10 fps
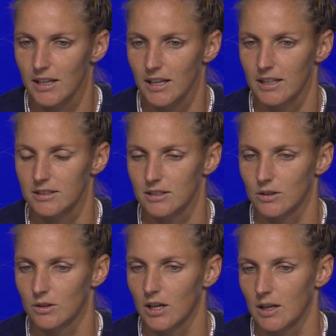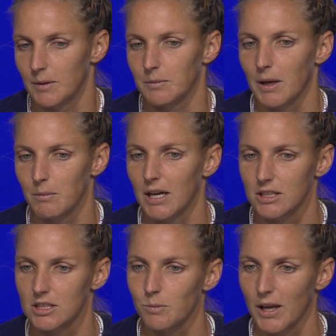yeah, so, I mean, maybe I
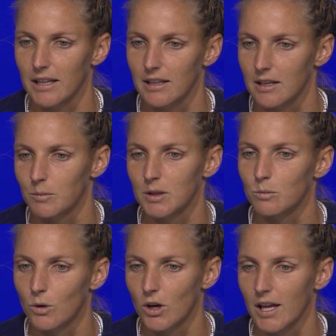just played a little bit more,